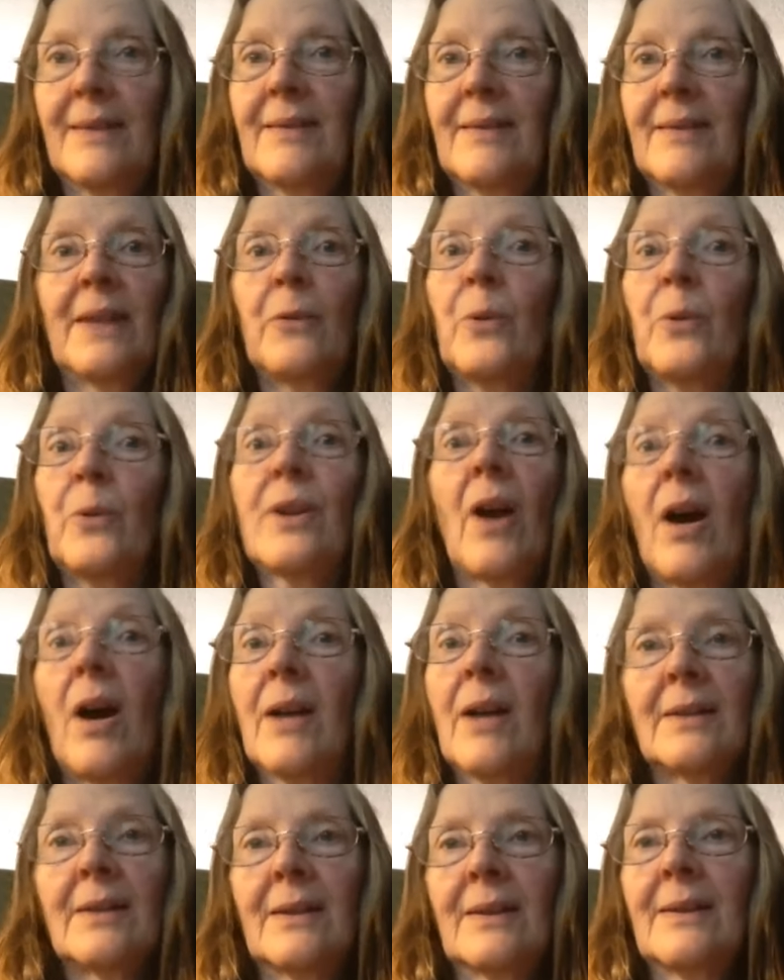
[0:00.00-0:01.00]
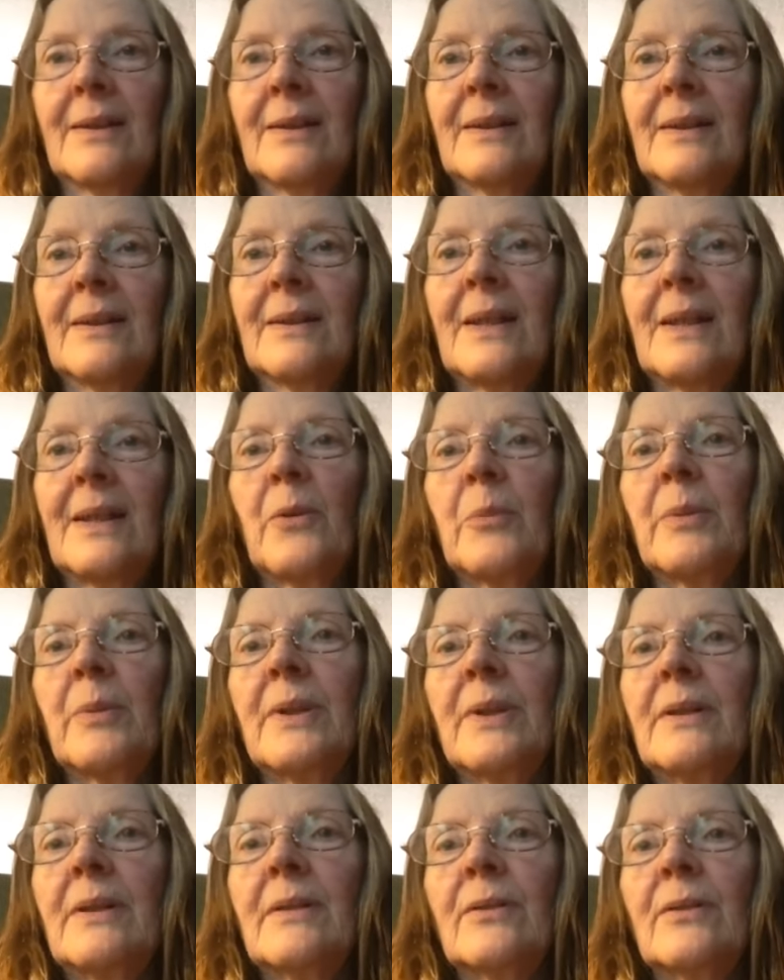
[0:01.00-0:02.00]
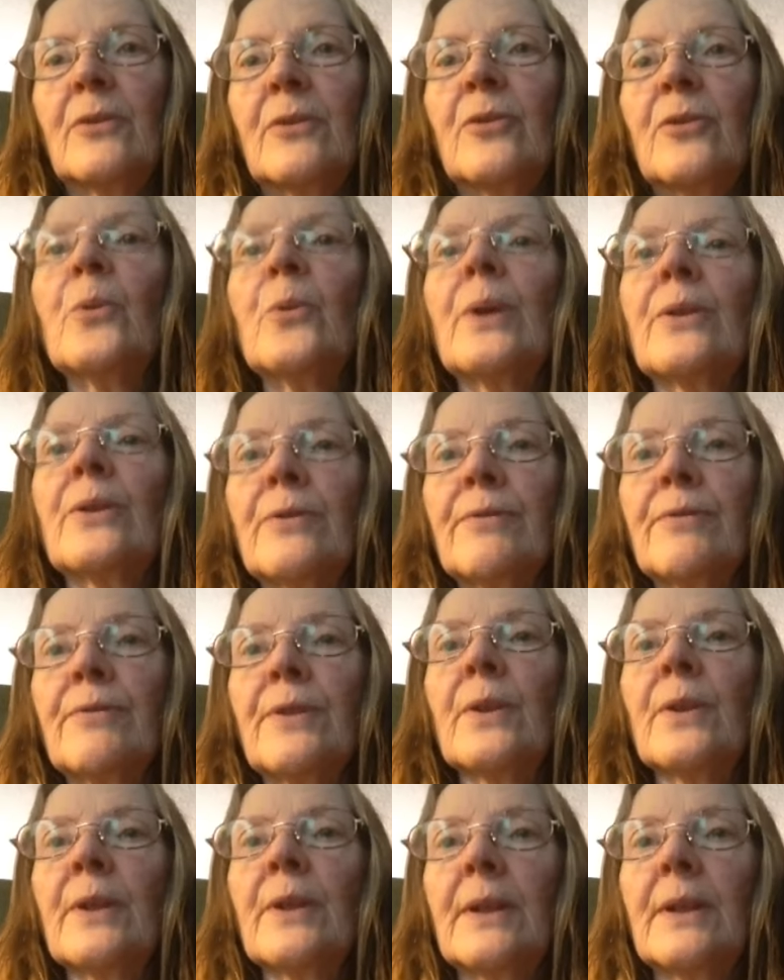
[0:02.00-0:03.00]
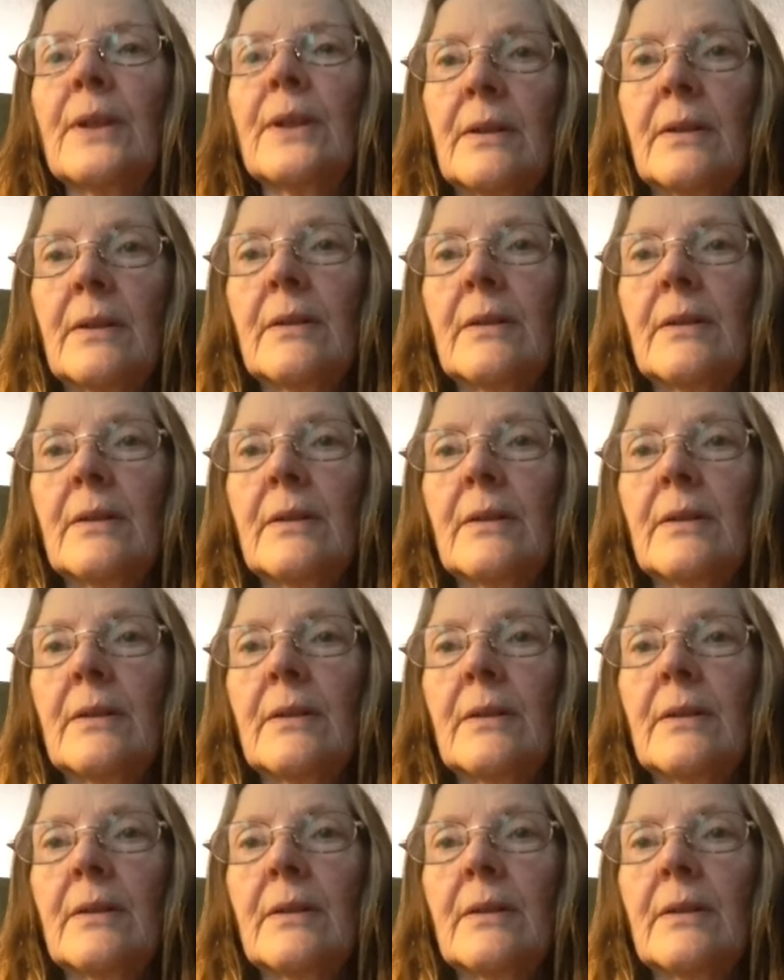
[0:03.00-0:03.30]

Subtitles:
it would not. That would be too interfering.